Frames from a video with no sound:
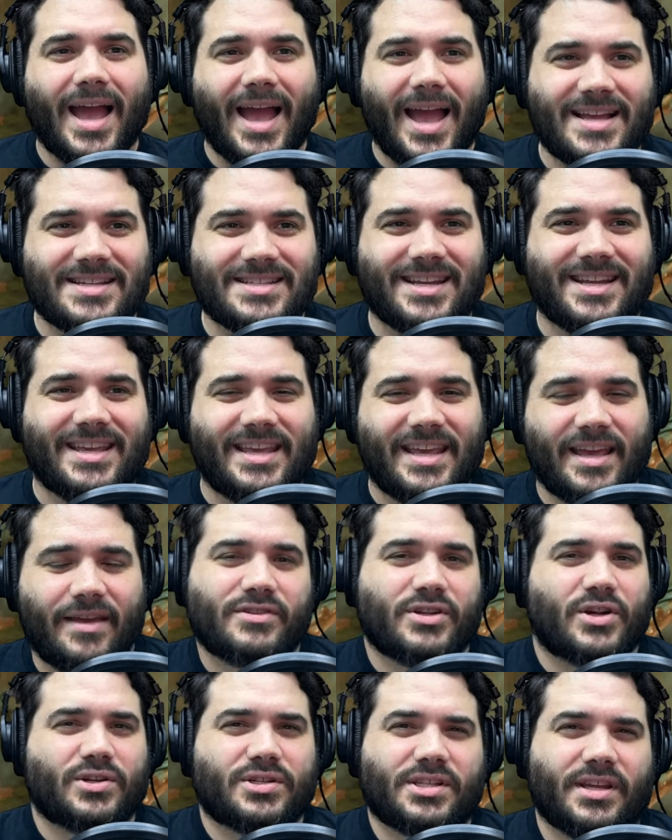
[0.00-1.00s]
as it
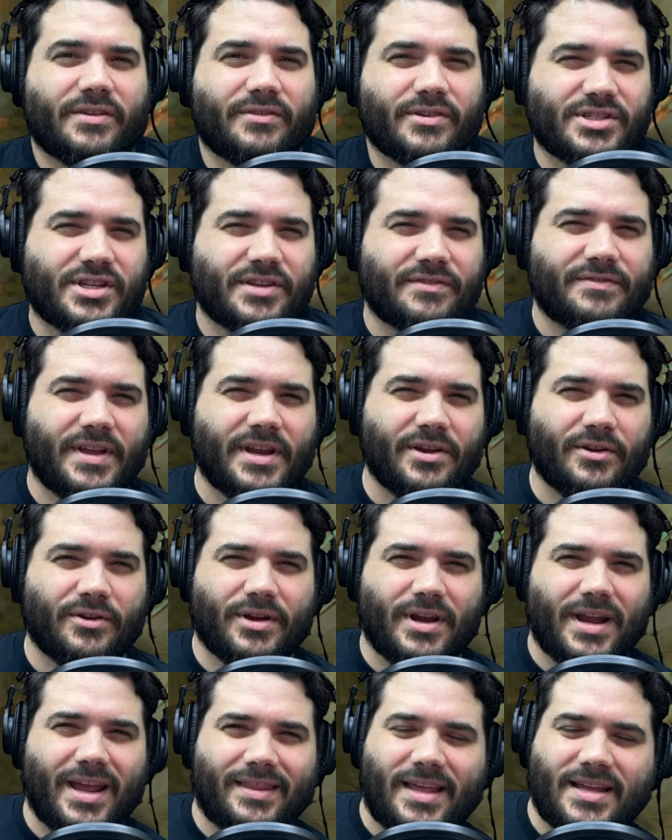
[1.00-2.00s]
gives our Slivers
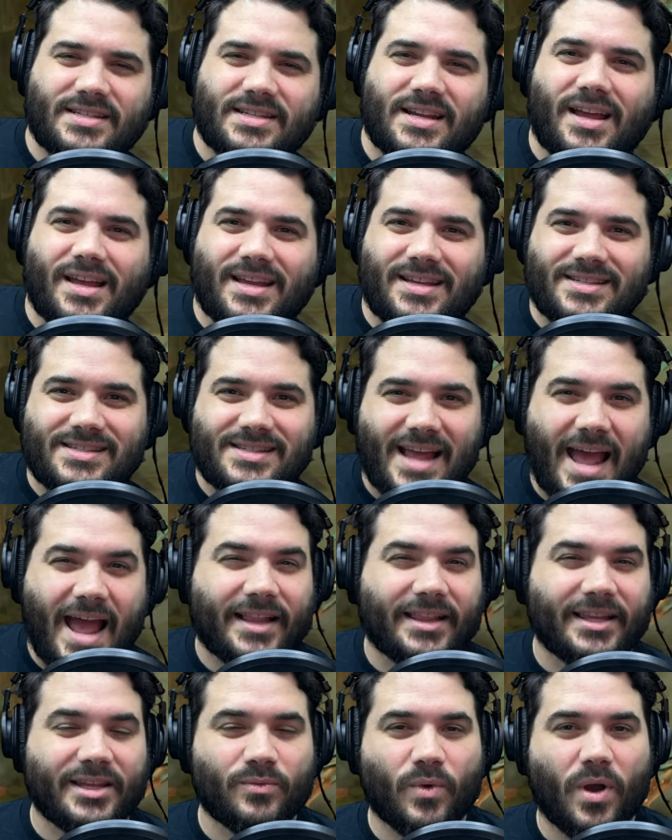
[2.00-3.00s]
Defender, and that's not
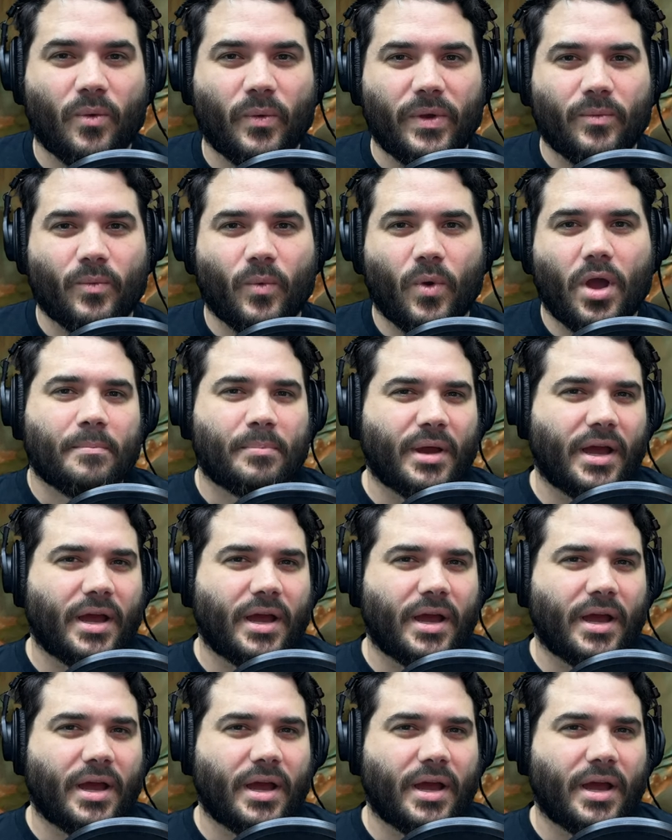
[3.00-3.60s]
exactly what we want.